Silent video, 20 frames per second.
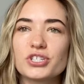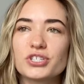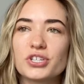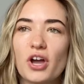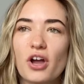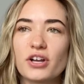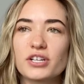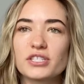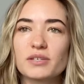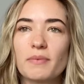
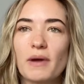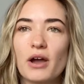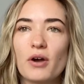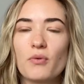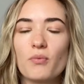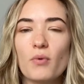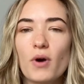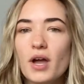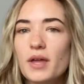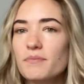talks
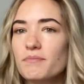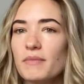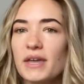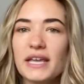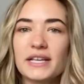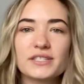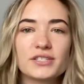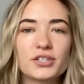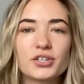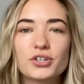about what
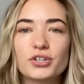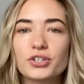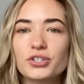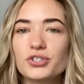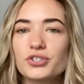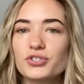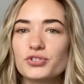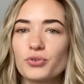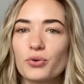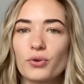makes a good
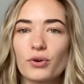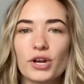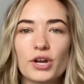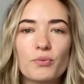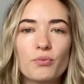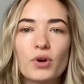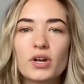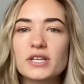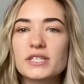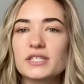story,
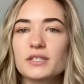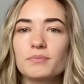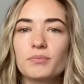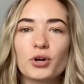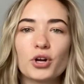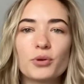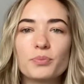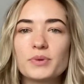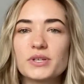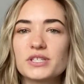what is the
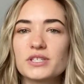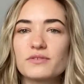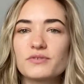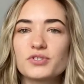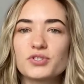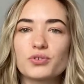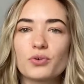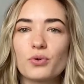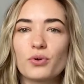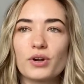purpose of
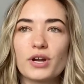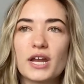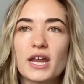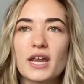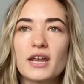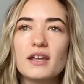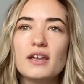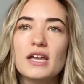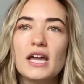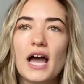
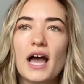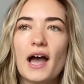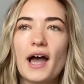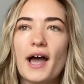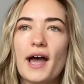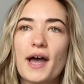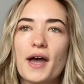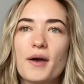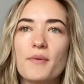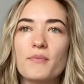story,
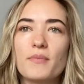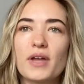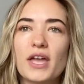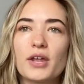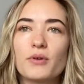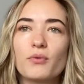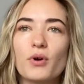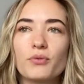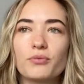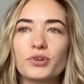
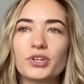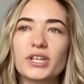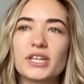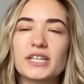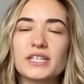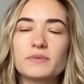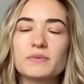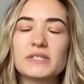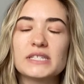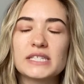and what really
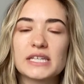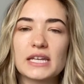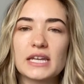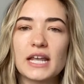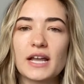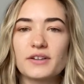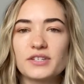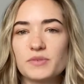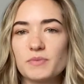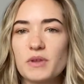has been
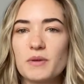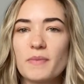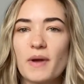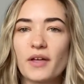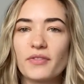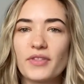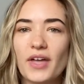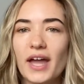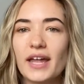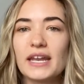standing out to me
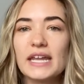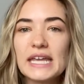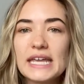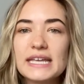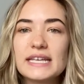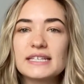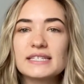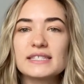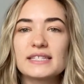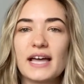about that
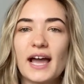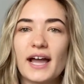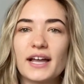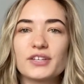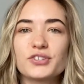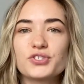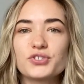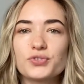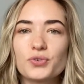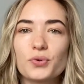is
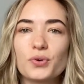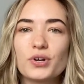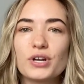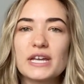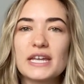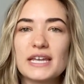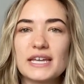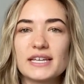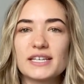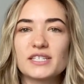that story
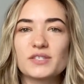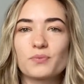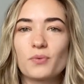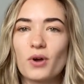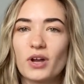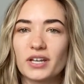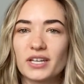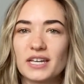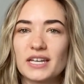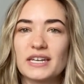is
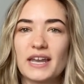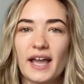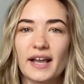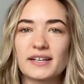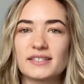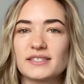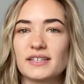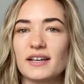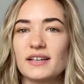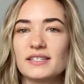what
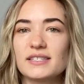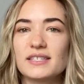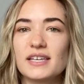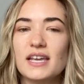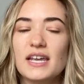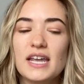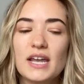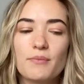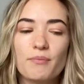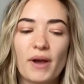connects us.
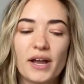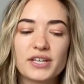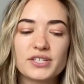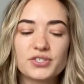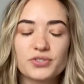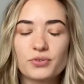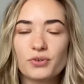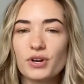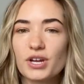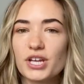My
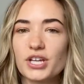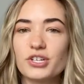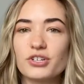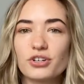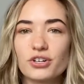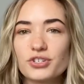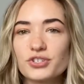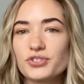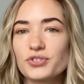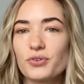story and
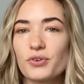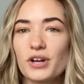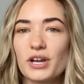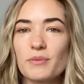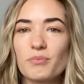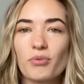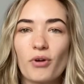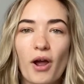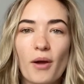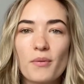your story
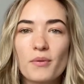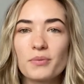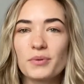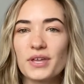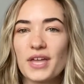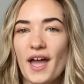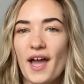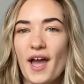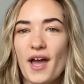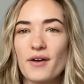
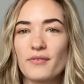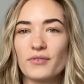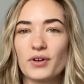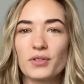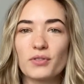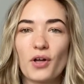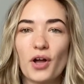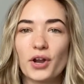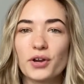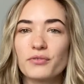probably have a
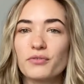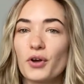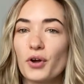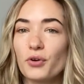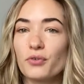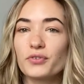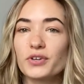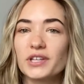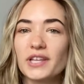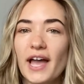lot of
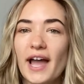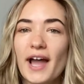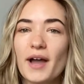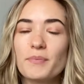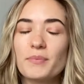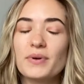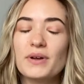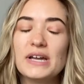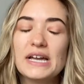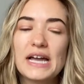overlap,
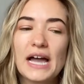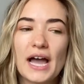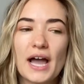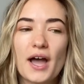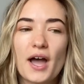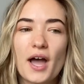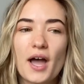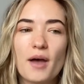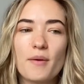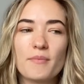
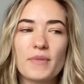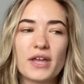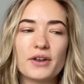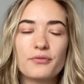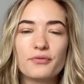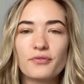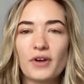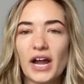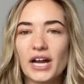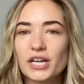
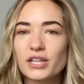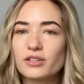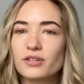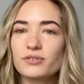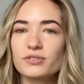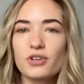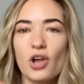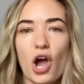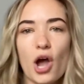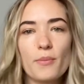and finding
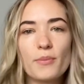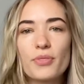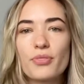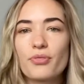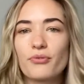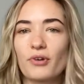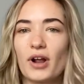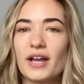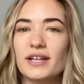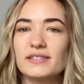those common
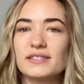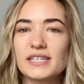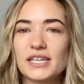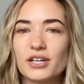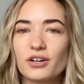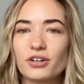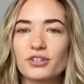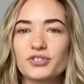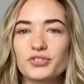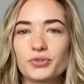threads in
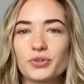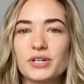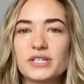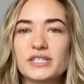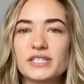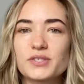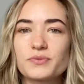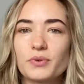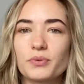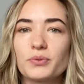our
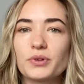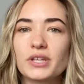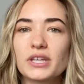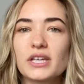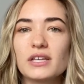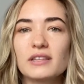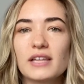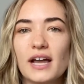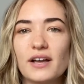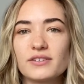stories is what really
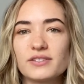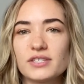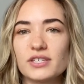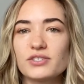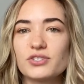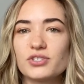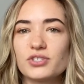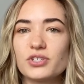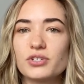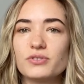allows
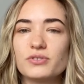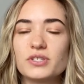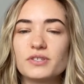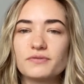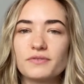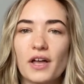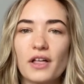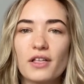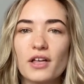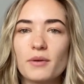us to
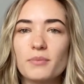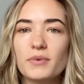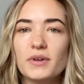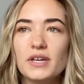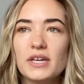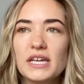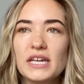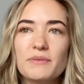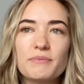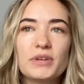develop
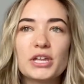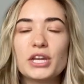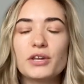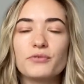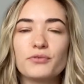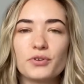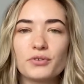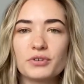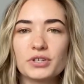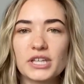
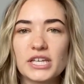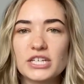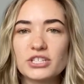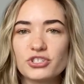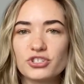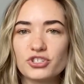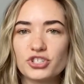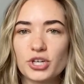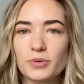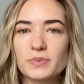meaningful
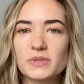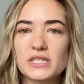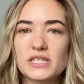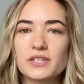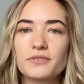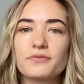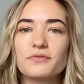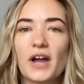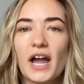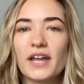relationships and
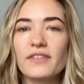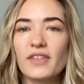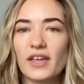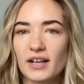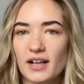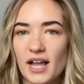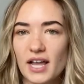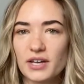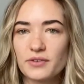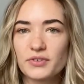to find
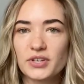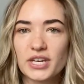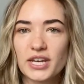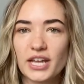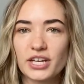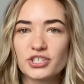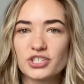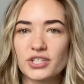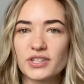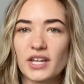that kind of
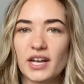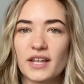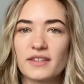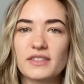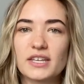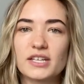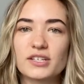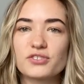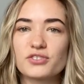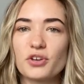connection that I
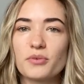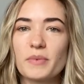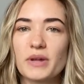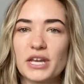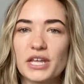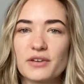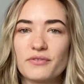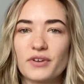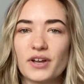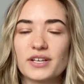think so
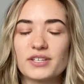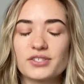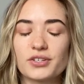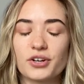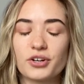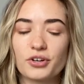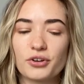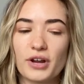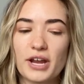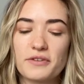many of us
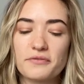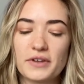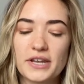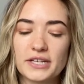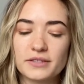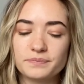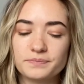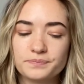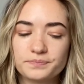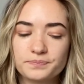are craving.